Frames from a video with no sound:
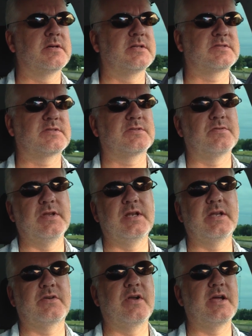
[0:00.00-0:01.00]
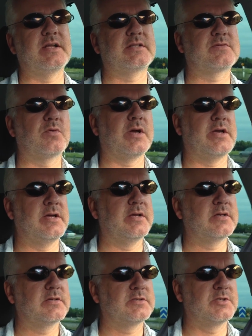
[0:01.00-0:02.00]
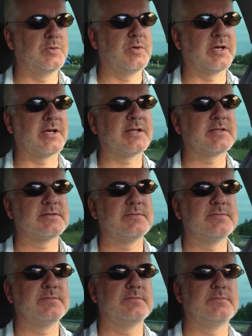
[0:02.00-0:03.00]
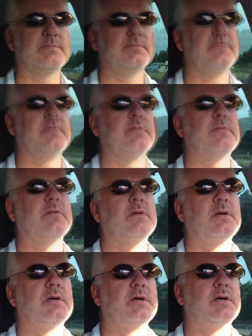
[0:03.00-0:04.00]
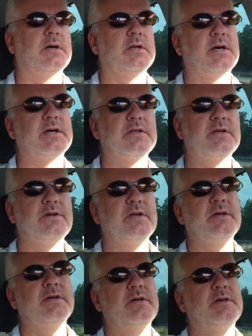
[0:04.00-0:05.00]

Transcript: It's really great way doing it. Another uh,